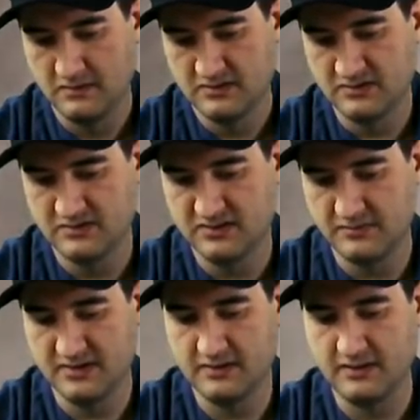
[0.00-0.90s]
So
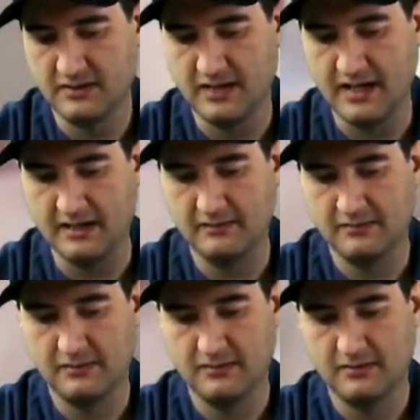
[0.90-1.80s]
something like that.
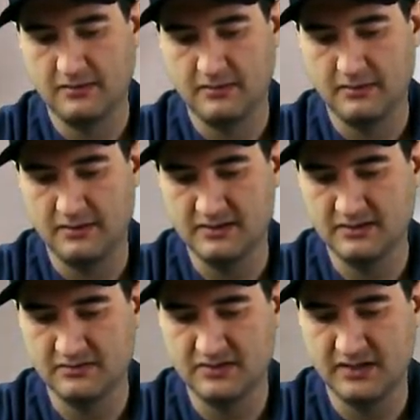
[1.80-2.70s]
This
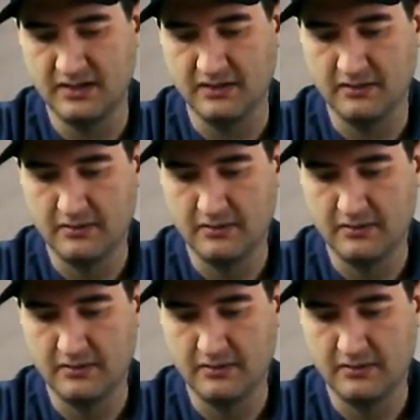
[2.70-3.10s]
goes there.